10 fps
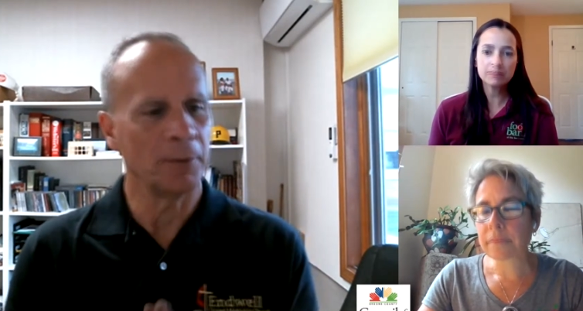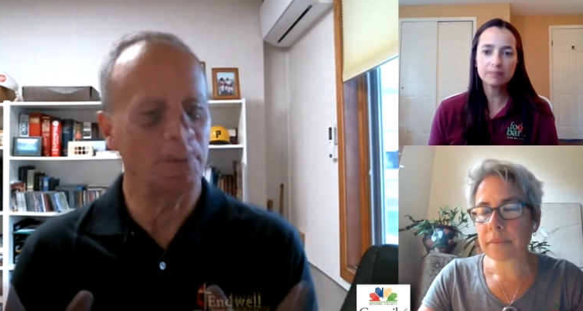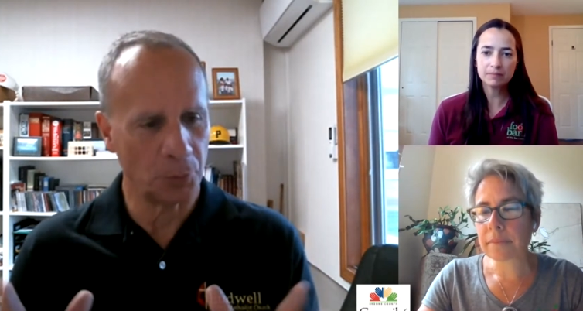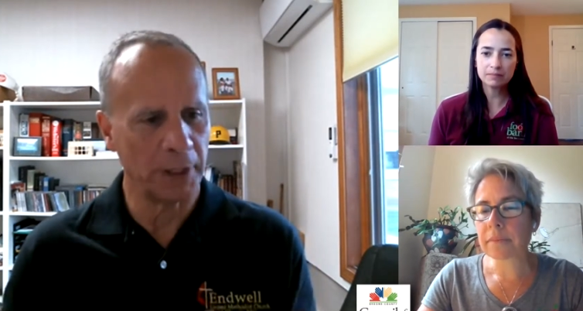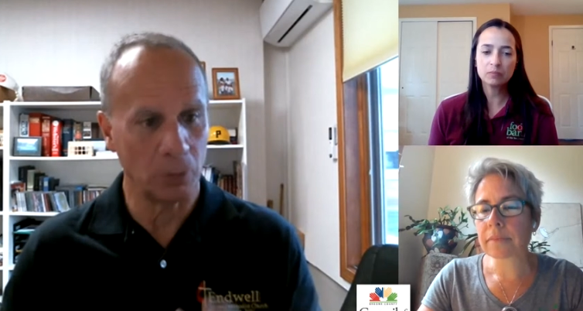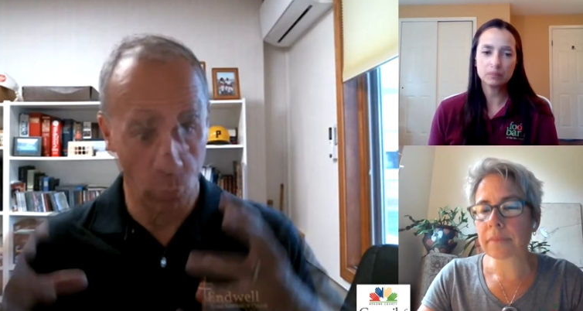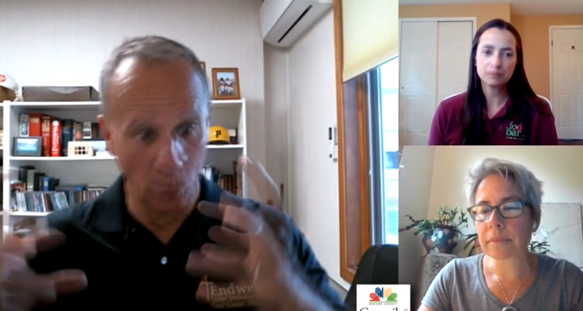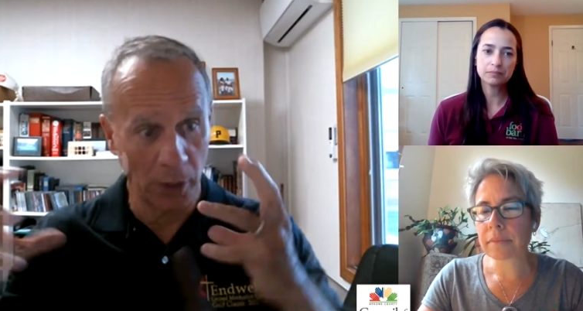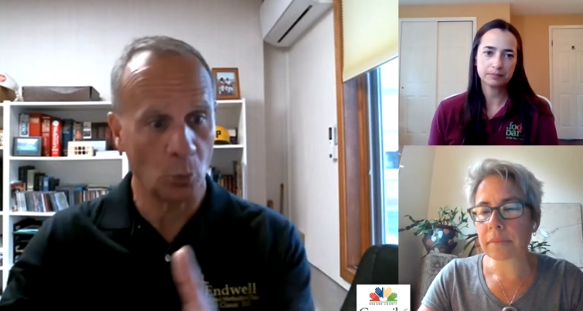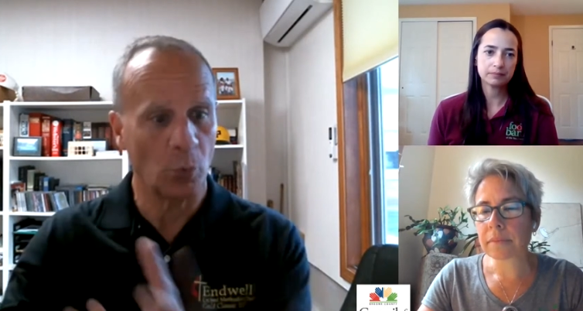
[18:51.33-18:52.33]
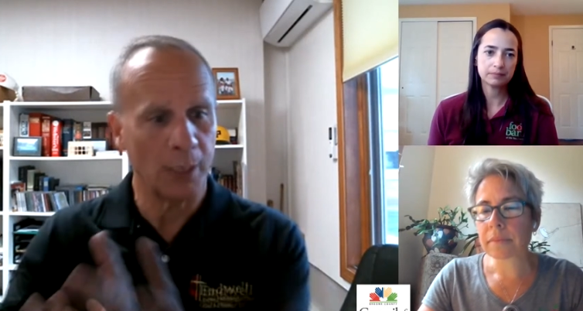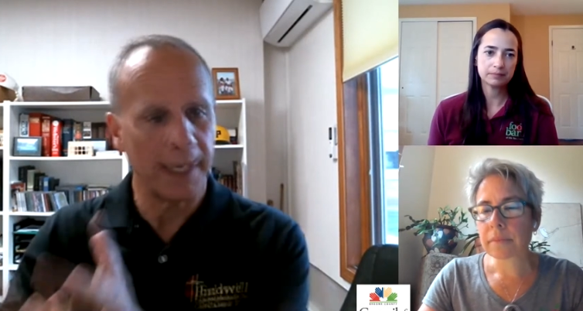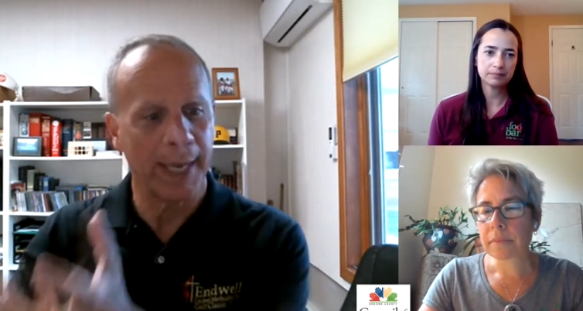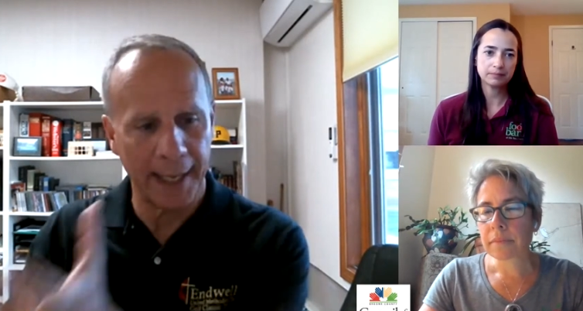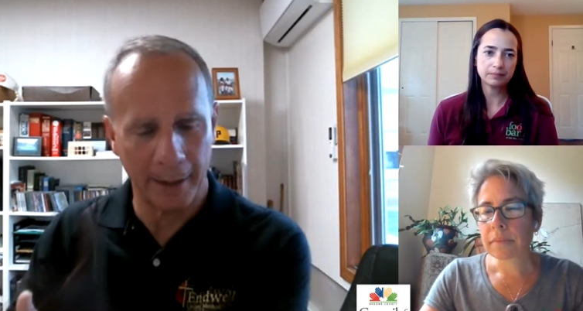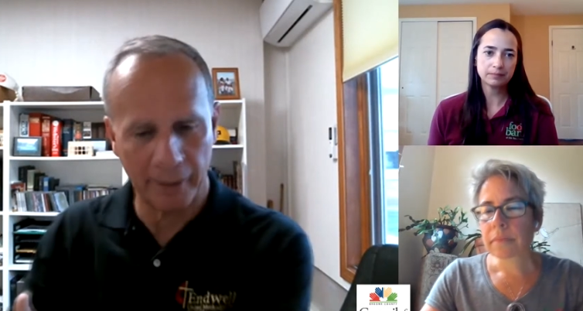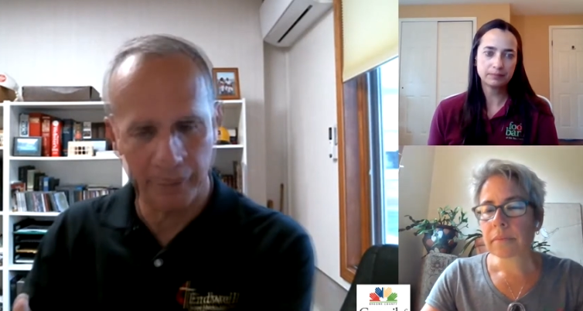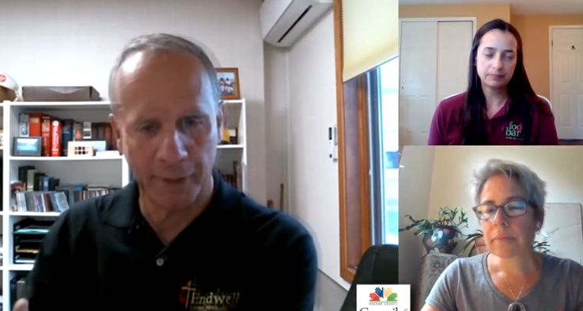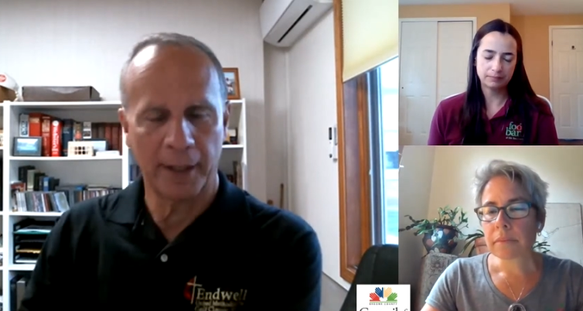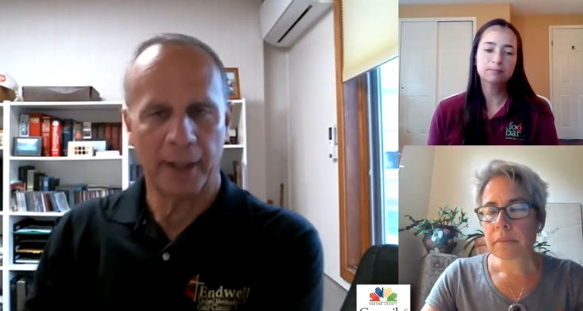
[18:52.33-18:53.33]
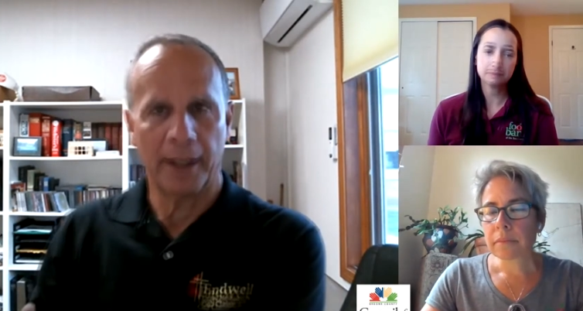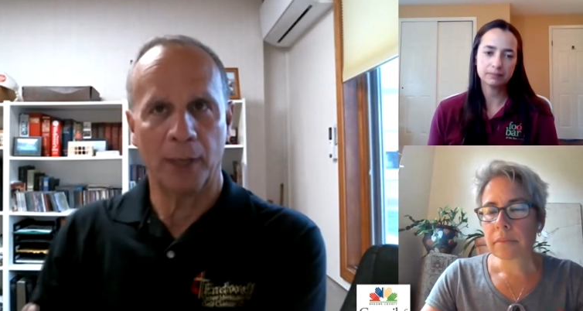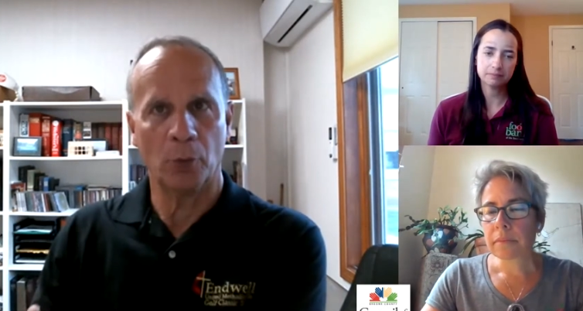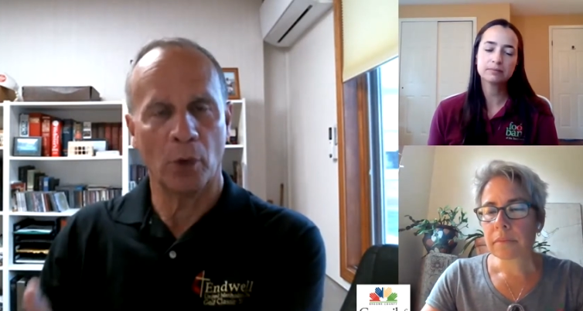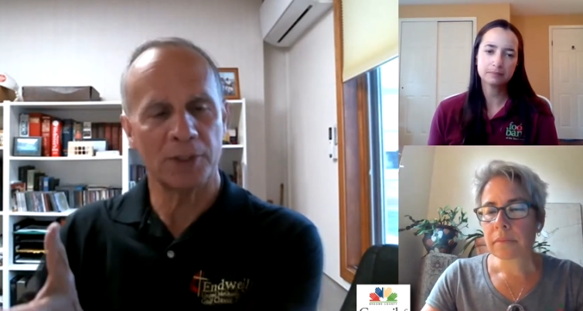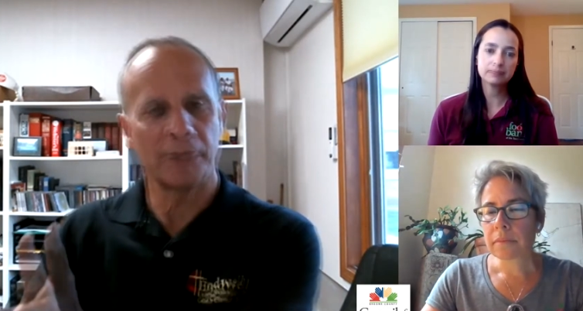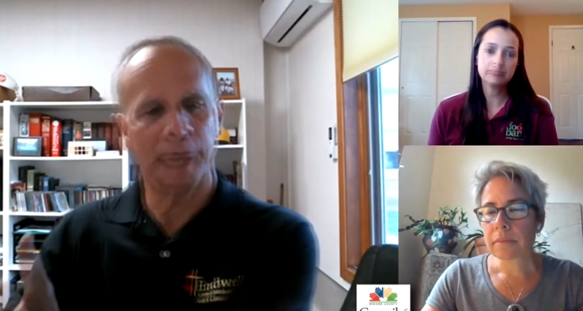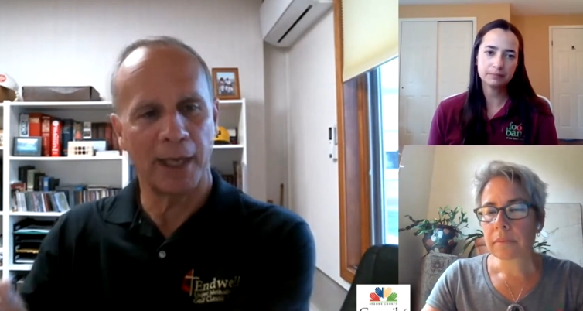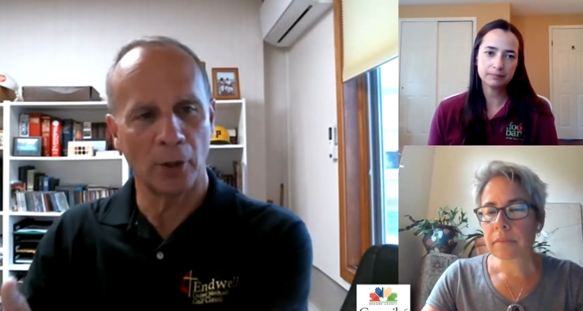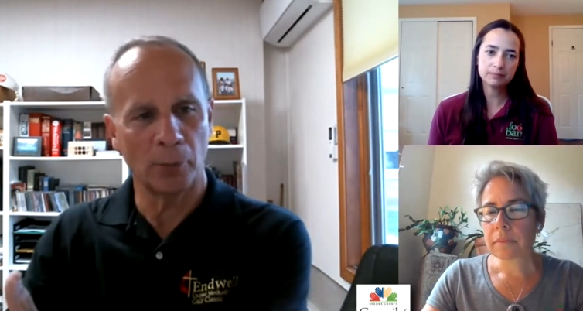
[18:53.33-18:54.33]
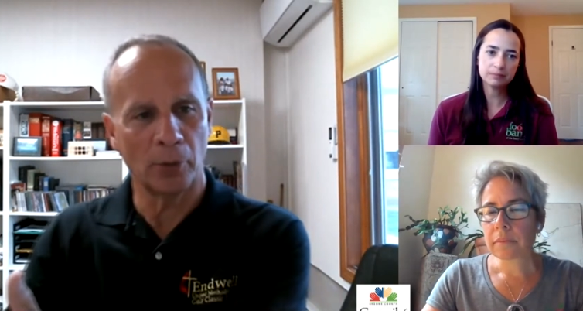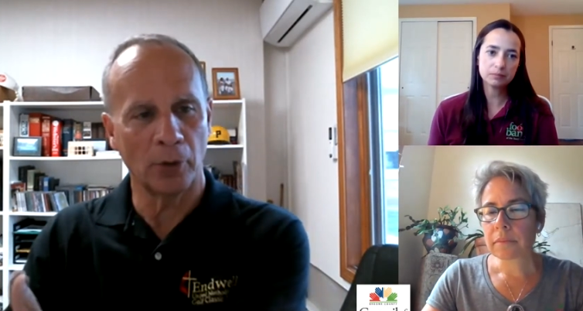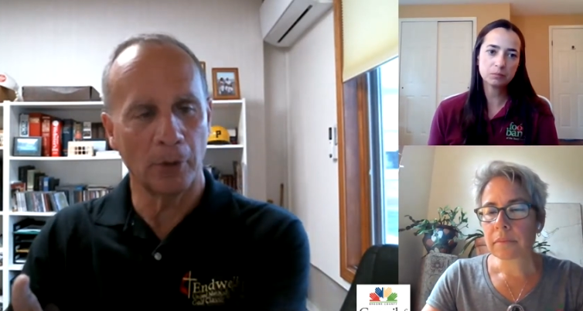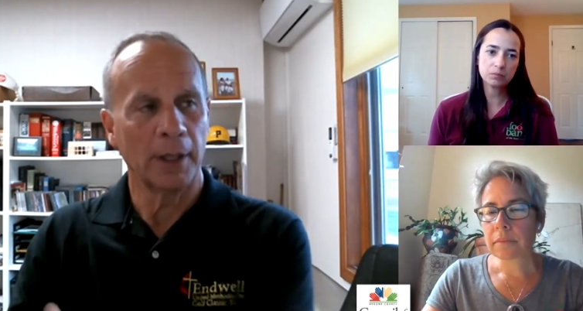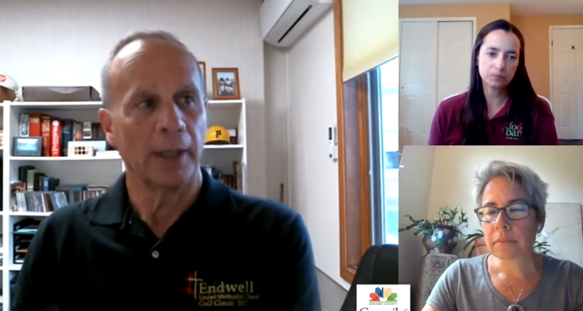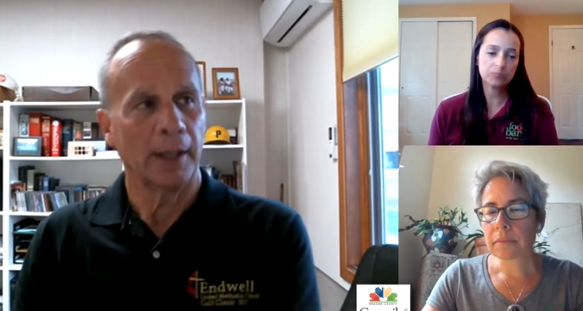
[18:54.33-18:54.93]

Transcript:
Speaker 1: between what we have and what's available.